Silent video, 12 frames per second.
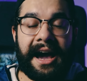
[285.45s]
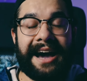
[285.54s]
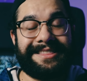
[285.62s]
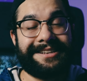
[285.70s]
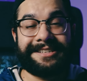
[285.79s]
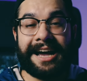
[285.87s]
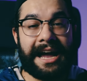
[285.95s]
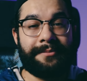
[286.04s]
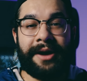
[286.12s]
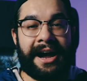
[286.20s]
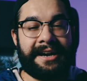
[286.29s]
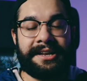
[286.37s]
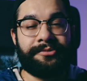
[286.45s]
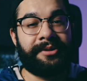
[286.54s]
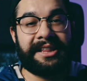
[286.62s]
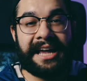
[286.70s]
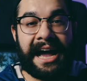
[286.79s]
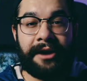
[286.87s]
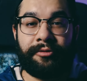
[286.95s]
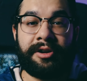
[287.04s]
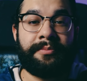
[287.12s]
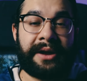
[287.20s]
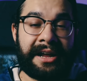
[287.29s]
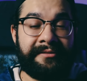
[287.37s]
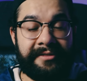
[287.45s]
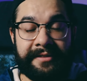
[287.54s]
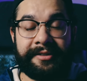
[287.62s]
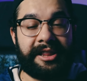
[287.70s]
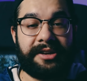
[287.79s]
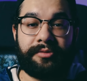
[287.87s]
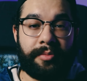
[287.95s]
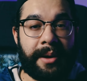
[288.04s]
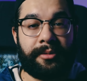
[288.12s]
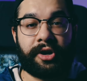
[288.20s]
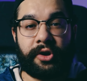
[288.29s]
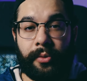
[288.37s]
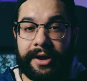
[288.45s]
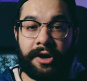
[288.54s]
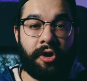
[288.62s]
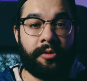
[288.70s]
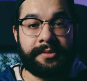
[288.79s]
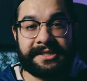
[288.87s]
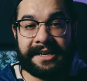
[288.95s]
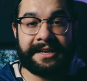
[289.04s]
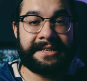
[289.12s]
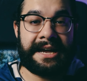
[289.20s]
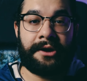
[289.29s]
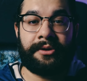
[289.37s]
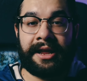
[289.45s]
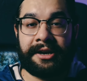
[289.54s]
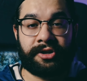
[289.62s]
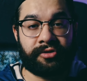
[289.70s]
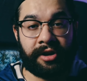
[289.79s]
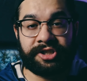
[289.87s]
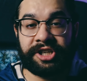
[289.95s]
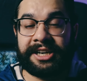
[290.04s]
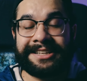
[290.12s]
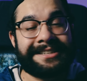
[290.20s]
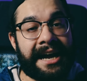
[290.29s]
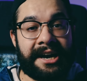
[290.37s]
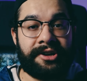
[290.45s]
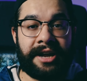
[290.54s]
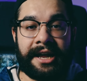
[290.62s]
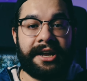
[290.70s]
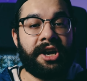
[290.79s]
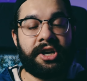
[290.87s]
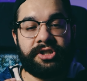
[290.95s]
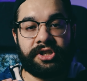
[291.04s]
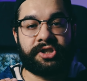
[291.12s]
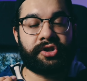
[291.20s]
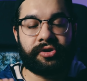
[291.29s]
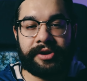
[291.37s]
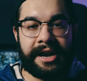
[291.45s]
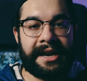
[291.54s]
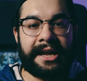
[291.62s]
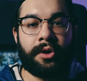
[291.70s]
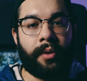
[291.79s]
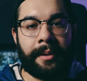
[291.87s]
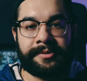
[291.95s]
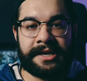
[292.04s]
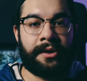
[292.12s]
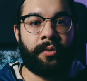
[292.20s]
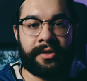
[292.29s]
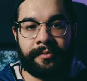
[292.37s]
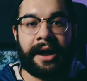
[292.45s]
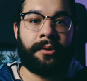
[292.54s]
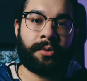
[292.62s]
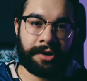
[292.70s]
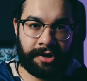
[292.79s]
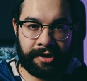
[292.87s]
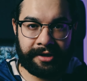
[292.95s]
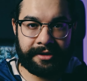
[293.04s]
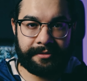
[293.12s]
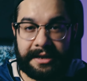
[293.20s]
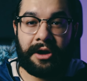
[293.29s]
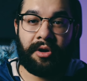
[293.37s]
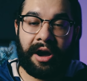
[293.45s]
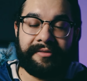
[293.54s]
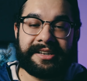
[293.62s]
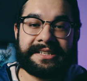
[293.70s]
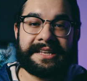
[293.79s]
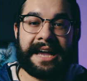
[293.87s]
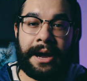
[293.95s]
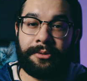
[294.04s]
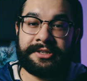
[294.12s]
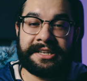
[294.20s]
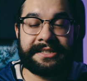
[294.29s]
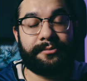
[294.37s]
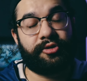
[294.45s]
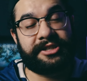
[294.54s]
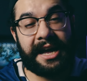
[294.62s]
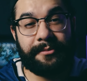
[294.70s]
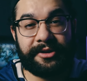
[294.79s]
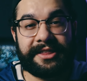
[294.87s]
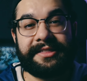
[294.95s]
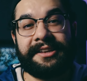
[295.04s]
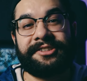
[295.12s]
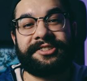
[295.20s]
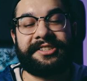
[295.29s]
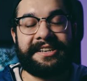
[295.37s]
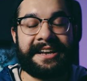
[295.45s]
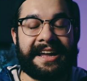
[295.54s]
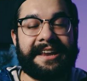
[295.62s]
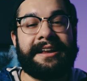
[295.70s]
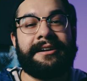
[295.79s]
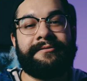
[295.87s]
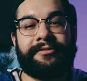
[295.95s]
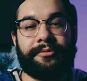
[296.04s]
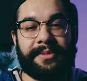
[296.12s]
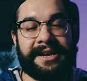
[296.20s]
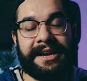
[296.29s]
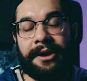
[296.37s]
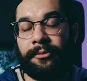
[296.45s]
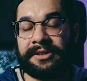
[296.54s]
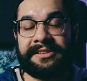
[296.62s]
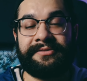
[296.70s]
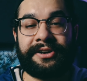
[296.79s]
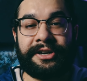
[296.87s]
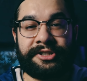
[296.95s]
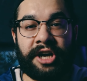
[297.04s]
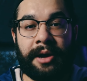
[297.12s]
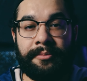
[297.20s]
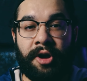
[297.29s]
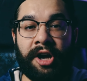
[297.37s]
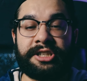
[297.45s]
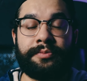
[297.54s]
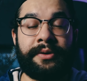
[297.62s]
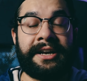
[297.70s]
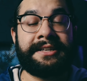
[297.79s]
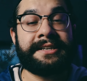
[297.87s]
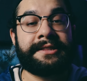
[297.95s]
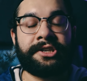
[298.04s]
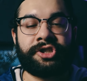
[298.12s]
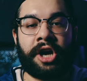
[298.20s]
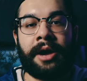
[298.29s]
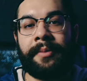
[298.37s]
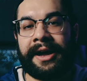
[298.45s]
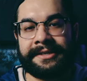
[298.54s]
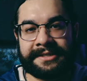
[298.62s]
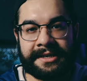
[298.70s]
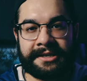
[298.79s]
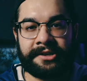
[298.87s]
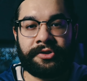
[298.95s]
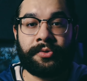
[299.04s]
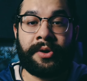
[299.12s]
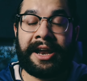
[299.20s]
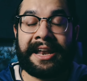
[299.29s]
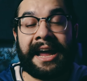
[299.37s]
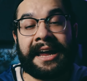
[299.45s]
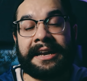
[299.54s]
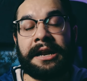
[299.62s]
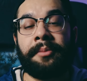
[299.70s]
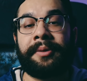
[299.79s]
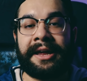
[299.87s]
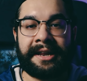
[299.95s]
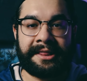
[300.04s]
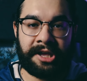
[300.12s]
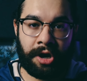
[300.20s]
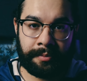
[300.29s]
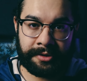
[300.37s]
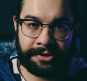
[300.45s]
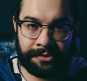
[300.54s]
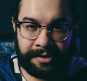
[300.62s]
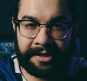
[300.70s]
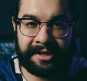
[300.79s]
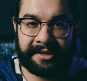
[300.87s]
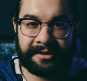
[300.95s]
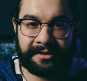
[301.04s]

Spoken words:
At the time, I didn't really have one, but I vividly remember going home, sitting down and crunching an entire night just creating a website with my work on it. Now, obviously I would take some more time with it than just a night. For me, it wasn't very top notch, but it did the job. I sent it through and I ended up getting the opportunity.